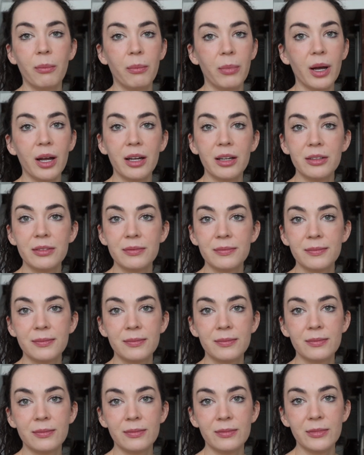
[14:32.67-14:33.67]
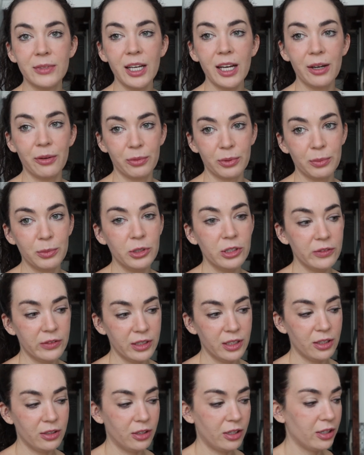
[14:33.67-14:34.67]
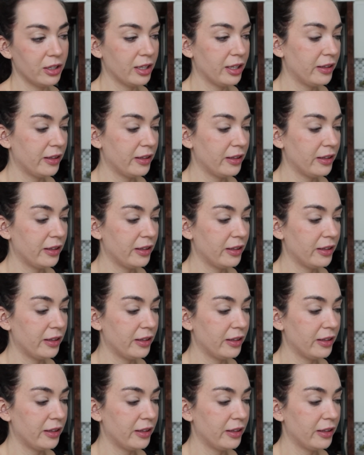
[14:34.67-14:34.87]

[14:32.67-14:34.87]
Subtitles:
But yeah, we're moving along.